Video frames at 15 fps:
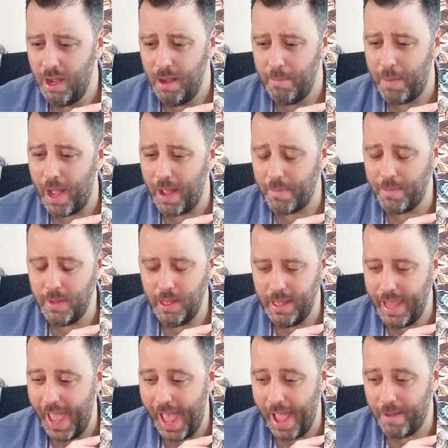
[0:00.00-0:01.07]
But
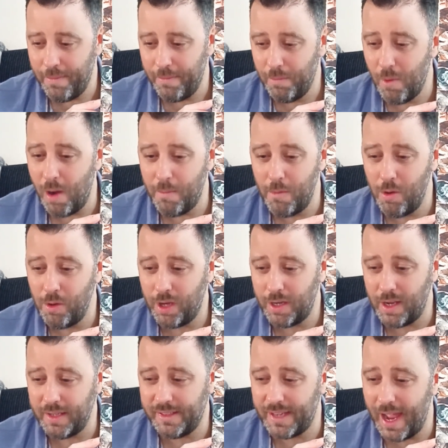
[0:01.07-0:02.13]
yeah, what more can
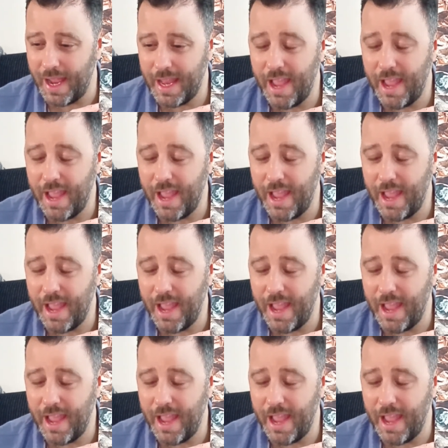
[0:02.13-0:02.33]
I say?